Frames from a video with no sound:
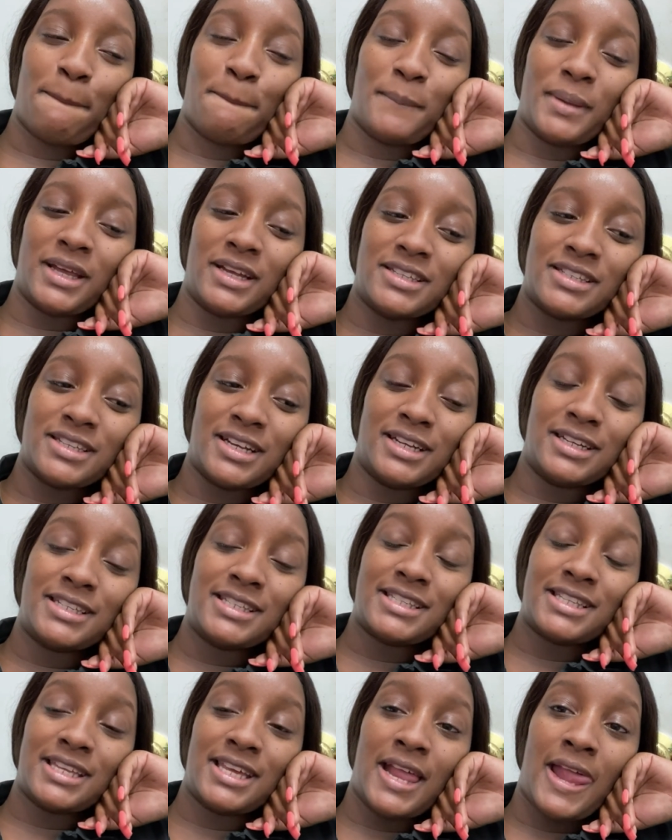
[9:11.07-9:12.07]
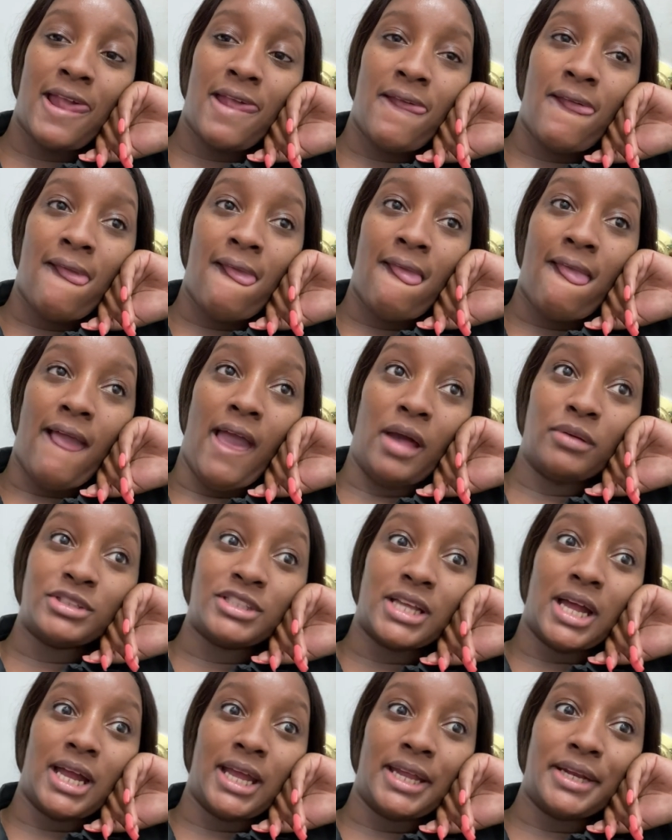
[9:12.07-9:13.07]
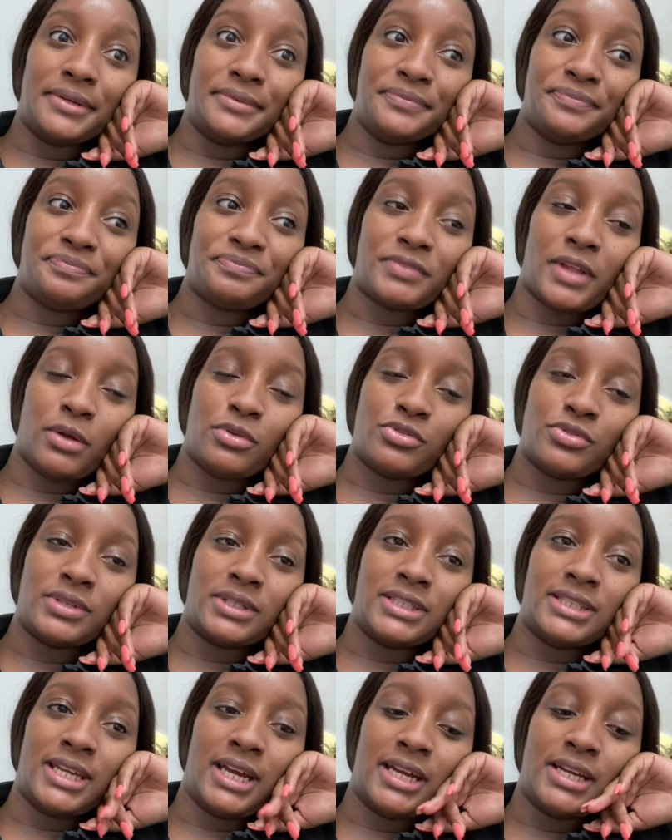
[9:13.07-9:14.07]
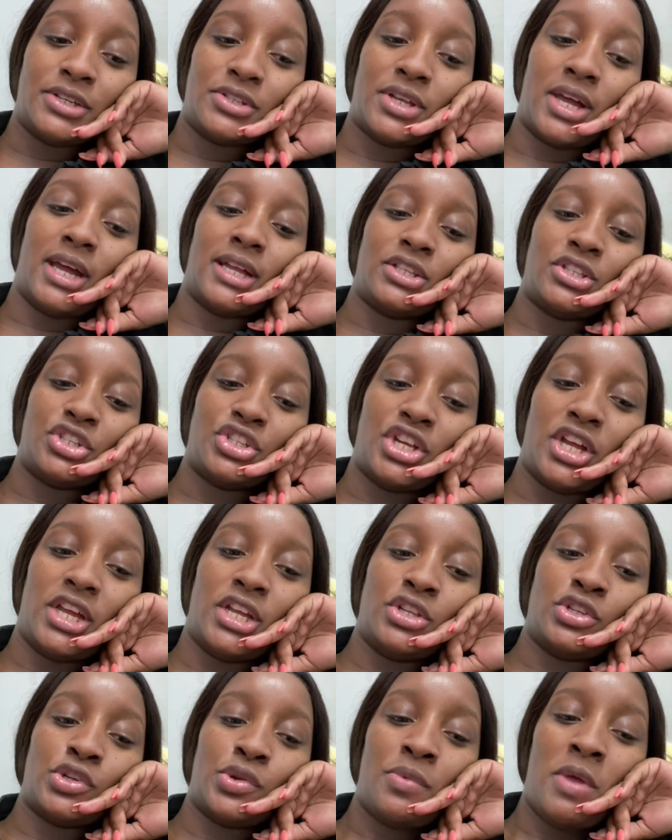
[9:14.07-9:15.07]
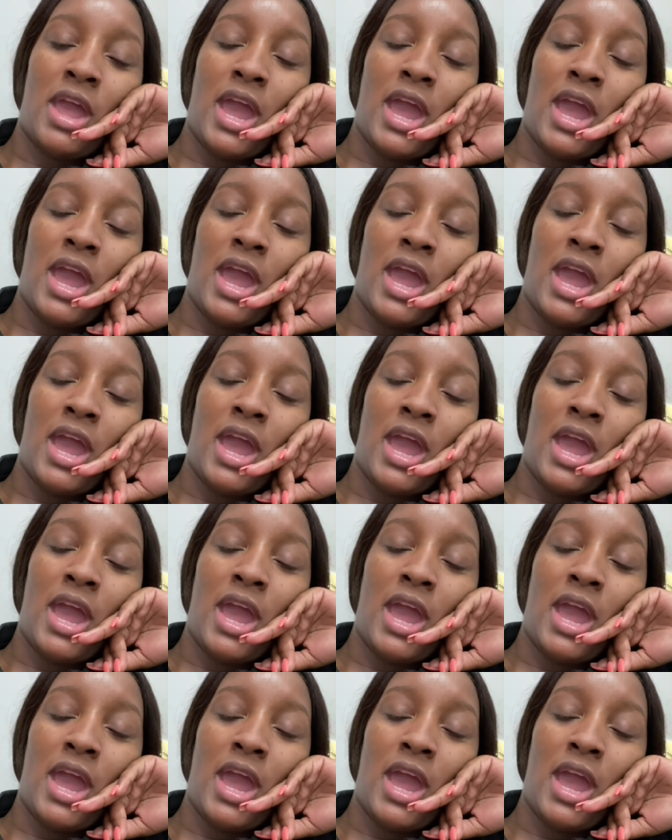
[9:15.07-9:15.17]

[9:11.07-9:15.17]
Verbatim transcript: because honestly I was dying. I was really dying, so I had to change.